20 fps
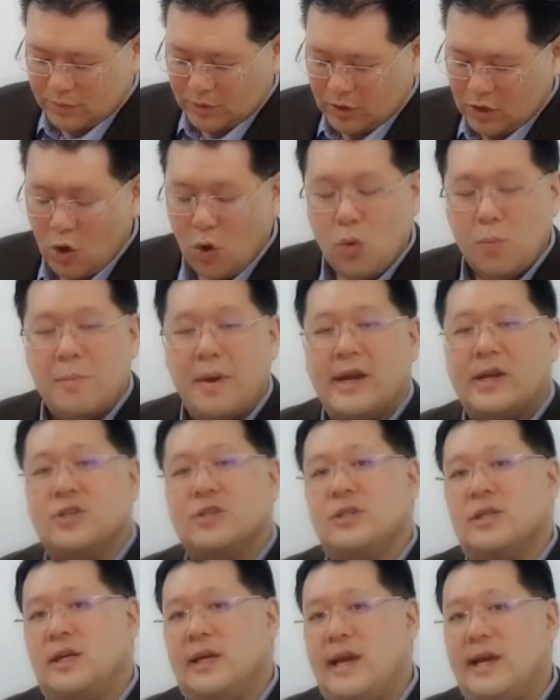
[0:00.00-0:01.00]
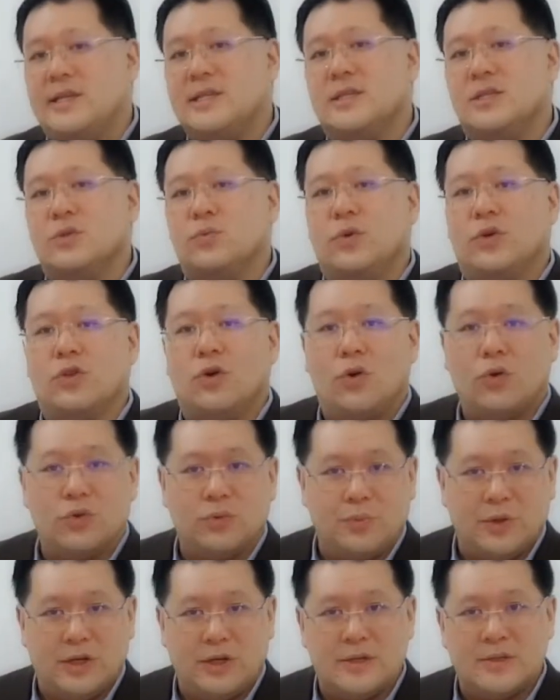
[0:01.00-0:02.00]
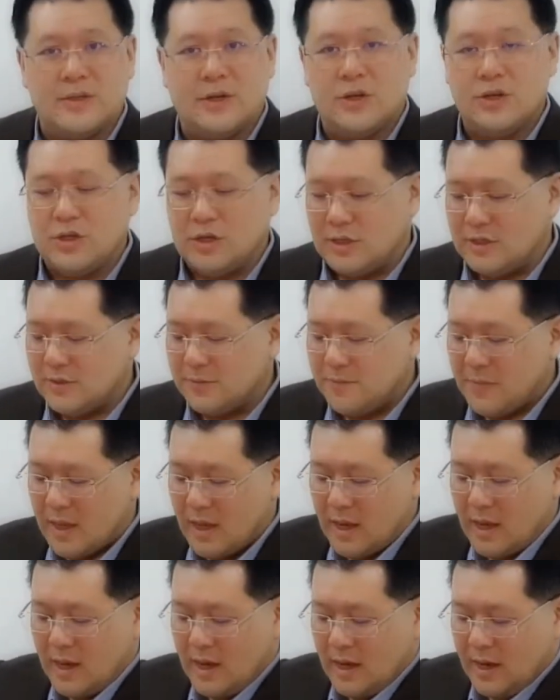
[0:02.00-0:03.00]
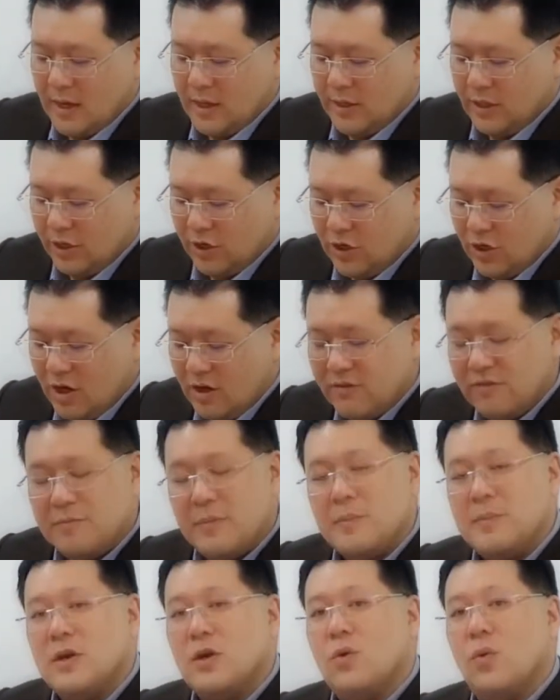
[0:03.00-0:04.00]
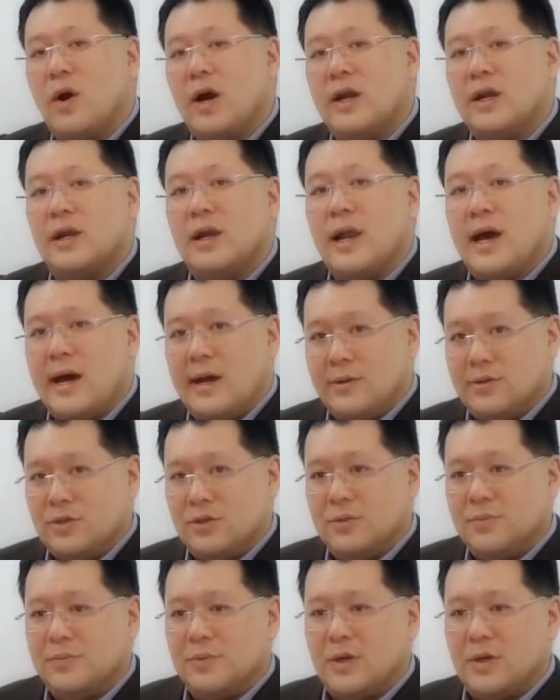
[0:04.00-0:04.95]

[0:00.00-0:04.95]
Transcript: co-manage the cases with orthopedic surgeons. The curve may be quite large,